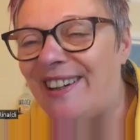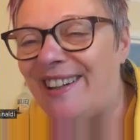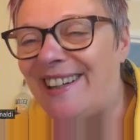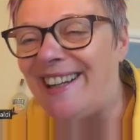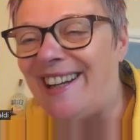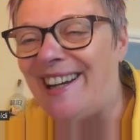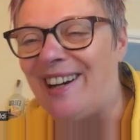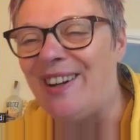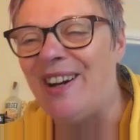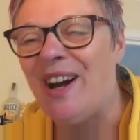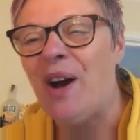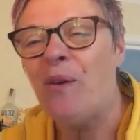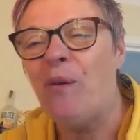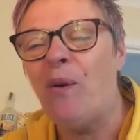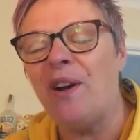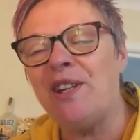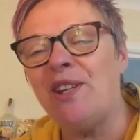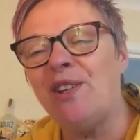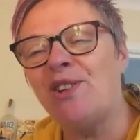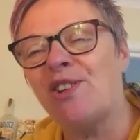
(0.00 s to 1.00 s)
you know,
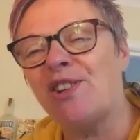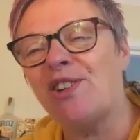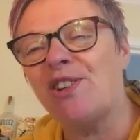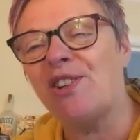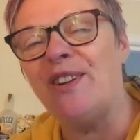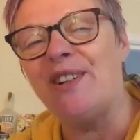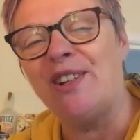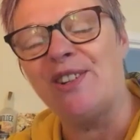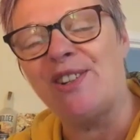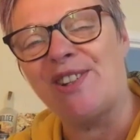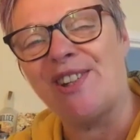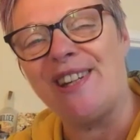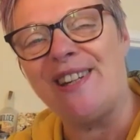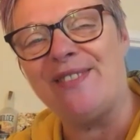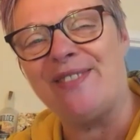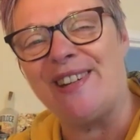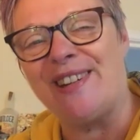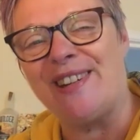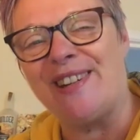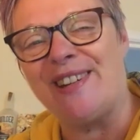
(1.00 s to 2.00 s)
what you see on your
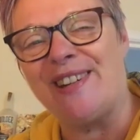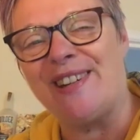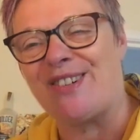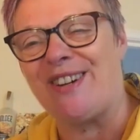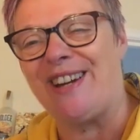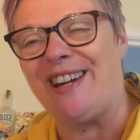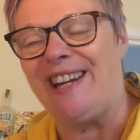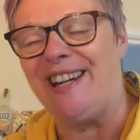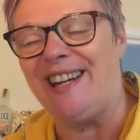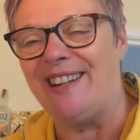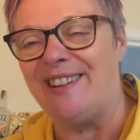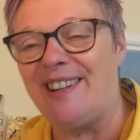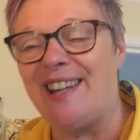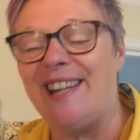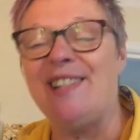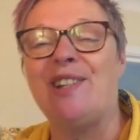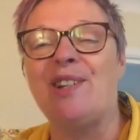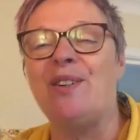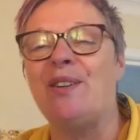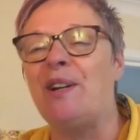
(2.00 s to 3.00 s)
TV screen,
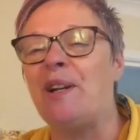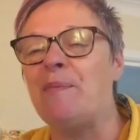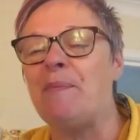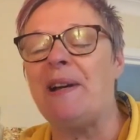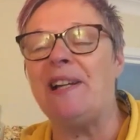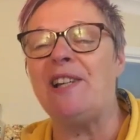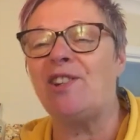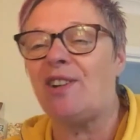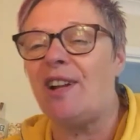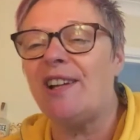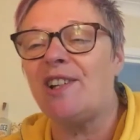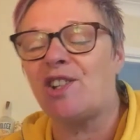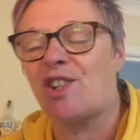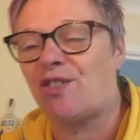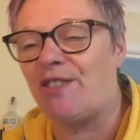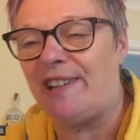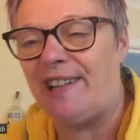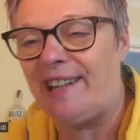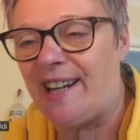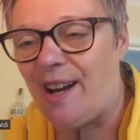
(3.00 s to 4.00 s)
they do an amazing, it's like
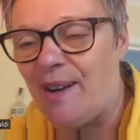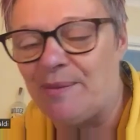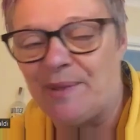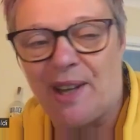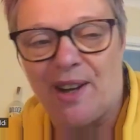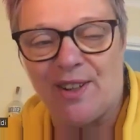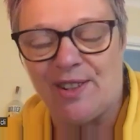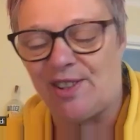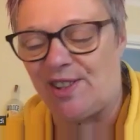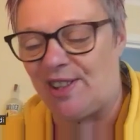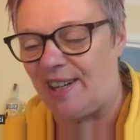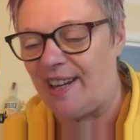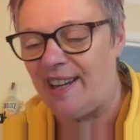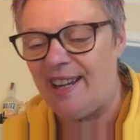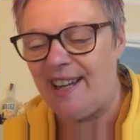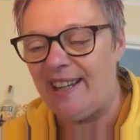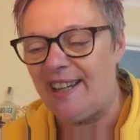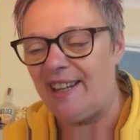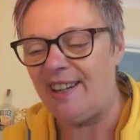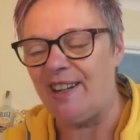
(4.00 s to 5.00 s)
Strictly Come Dancing.
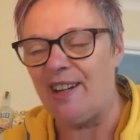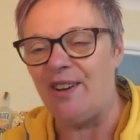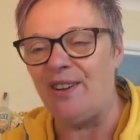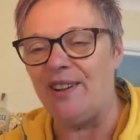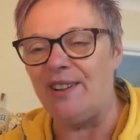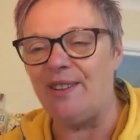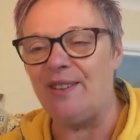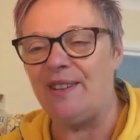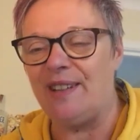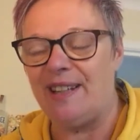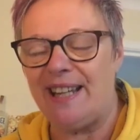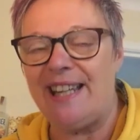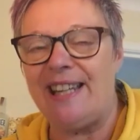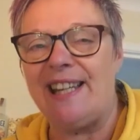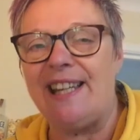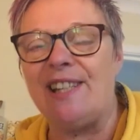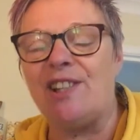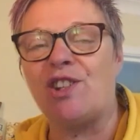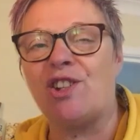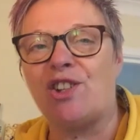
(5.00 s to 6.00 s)
You know,
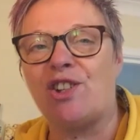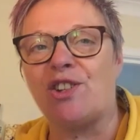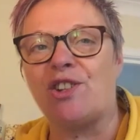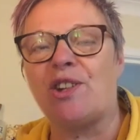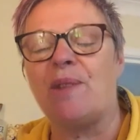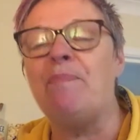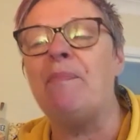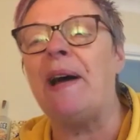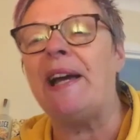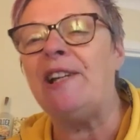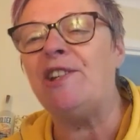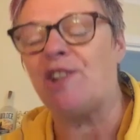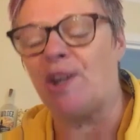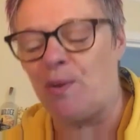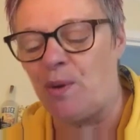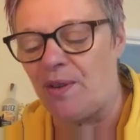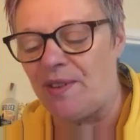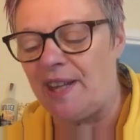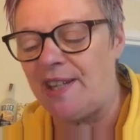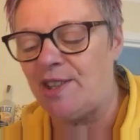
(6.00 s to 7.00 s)
it's just
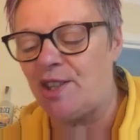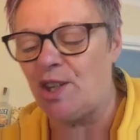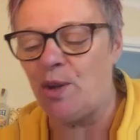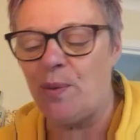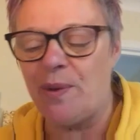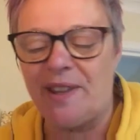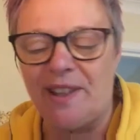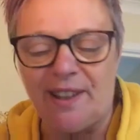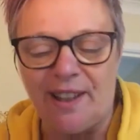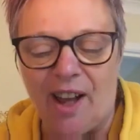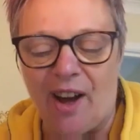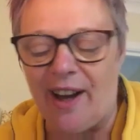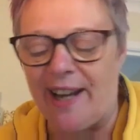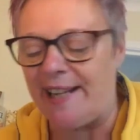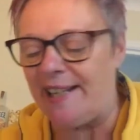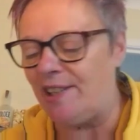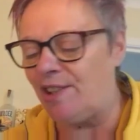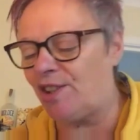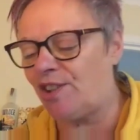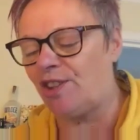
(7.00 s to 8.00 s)
amazing what they do with
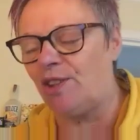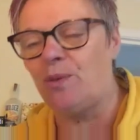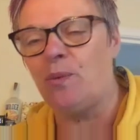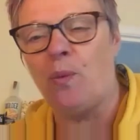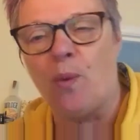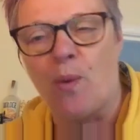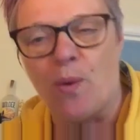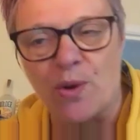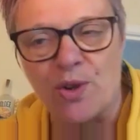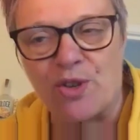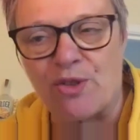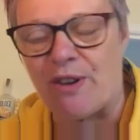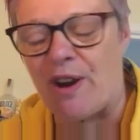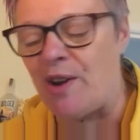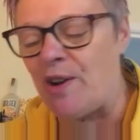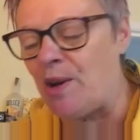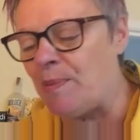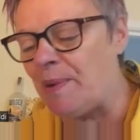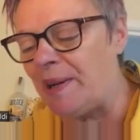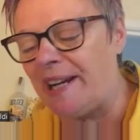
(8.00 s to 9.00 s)
lights and
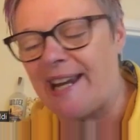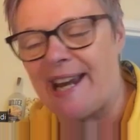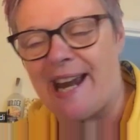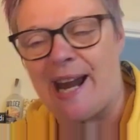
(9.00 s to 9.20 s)
wardrobe and